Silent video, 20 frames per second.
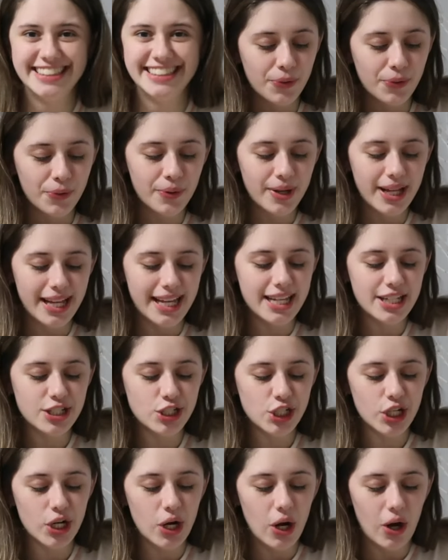Who
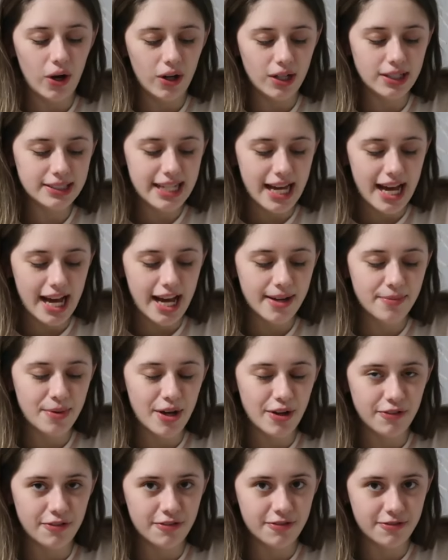is your
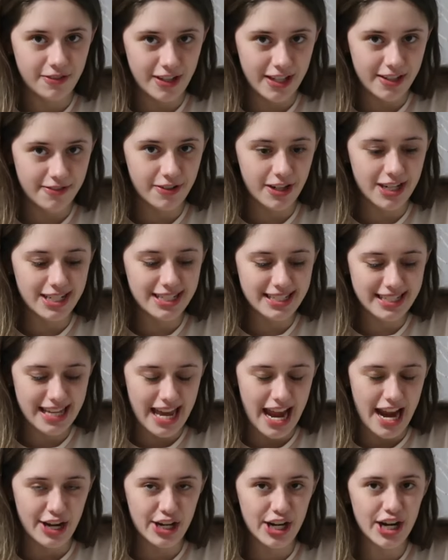all-time favorite
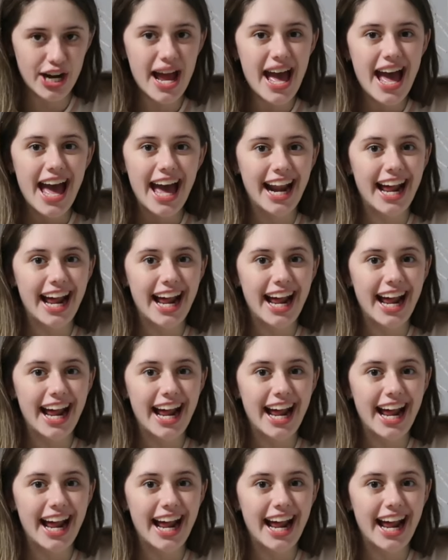skater,